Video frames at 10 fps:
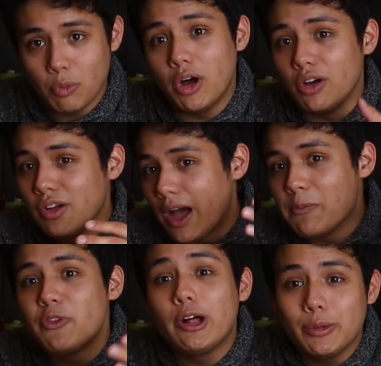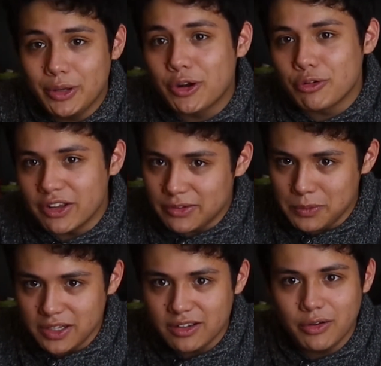Well, I'm following her
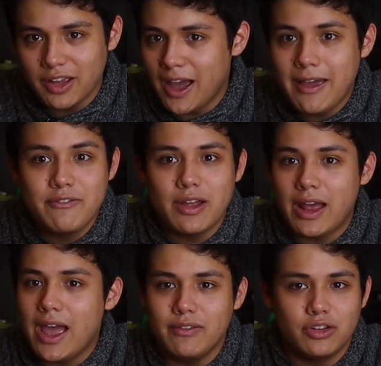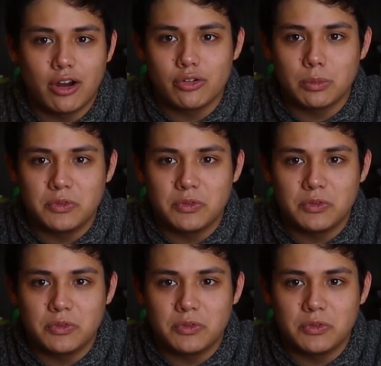recipe, okay? I haven't talked to her